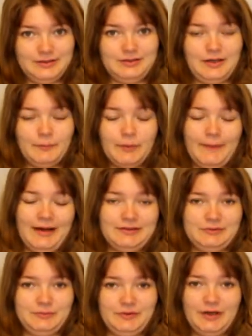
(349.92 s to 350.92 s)
I put my
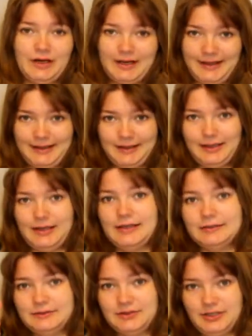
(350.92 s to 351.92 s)
hands up to it. Okay,
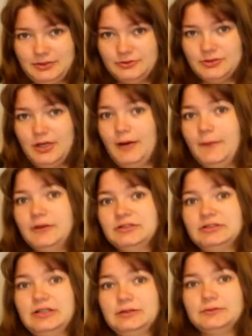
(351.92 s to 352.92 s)
I, I used to like
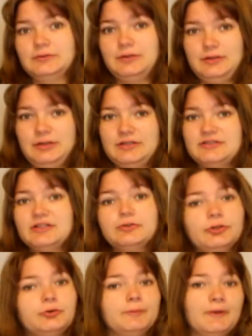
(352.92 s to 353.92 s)
watching that. I still
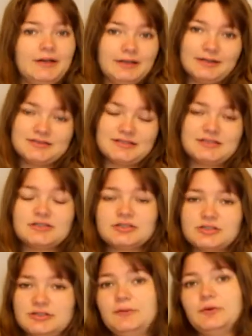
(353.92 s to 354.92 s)
do with my little sisters
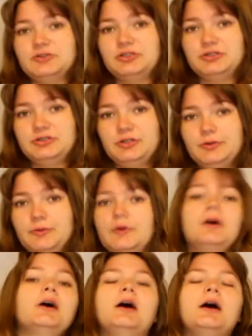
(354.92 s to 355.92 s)
because I watch it too.
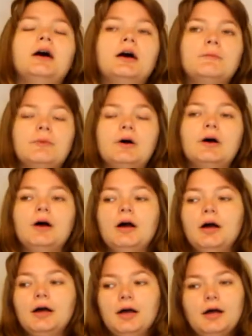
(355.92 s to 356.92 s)
But
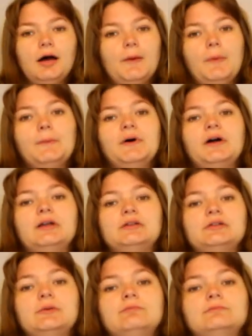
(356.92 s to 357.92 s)
I put my
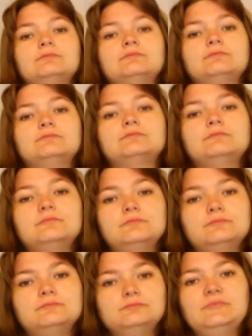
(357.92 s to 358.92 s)
hands up.
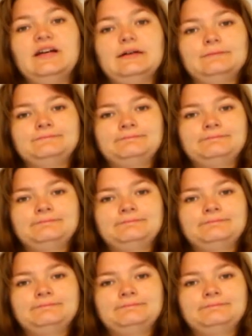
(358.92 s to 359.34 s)
Yeah.